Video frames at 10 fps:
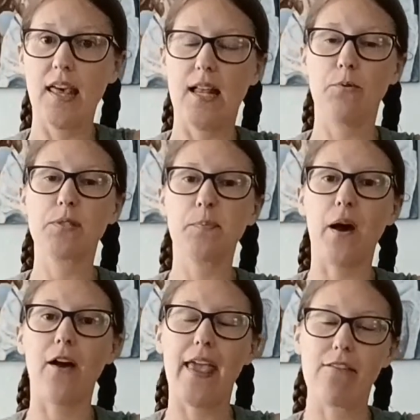and it was
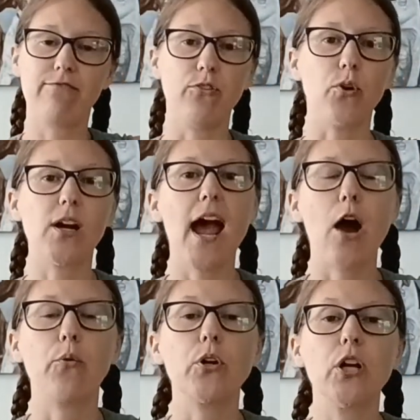about a
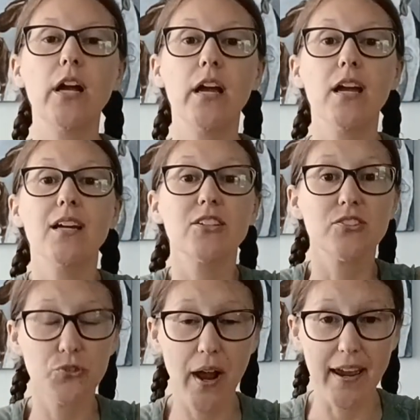4-hour
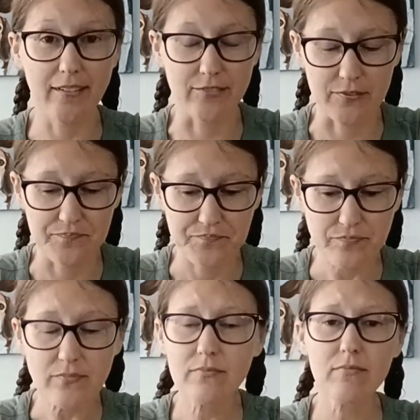drive.
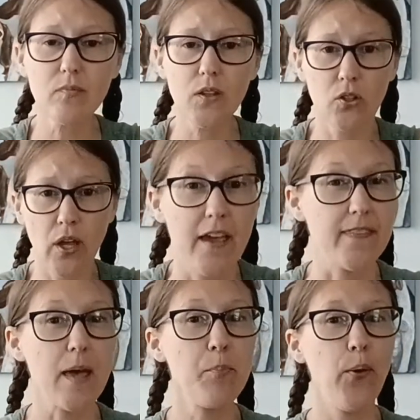In
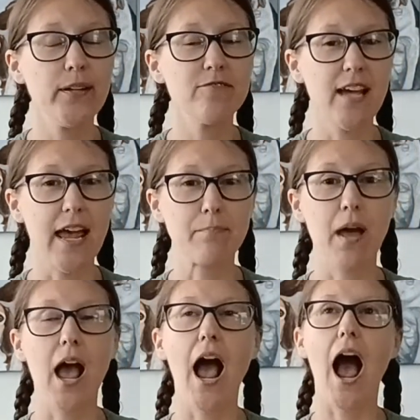that point of time,
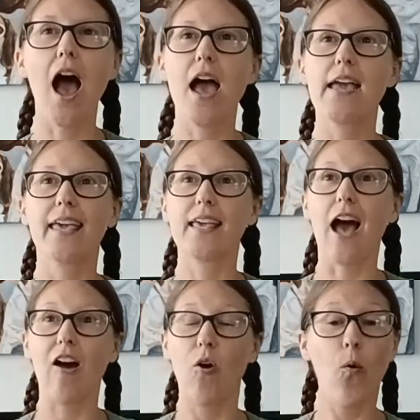I
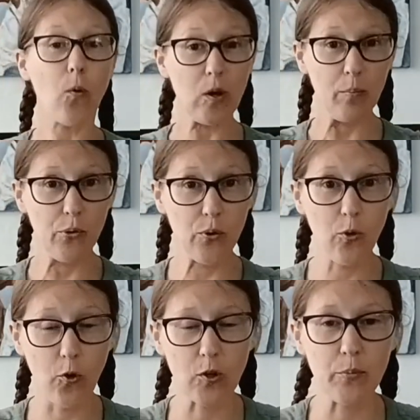got
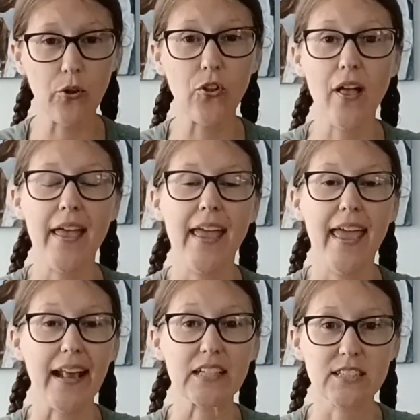horrible
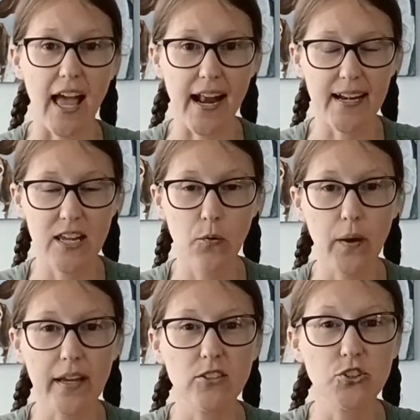anxiety
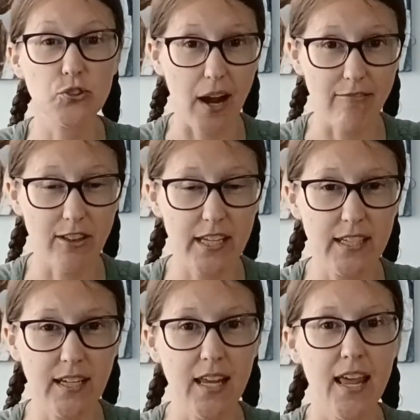when traveling,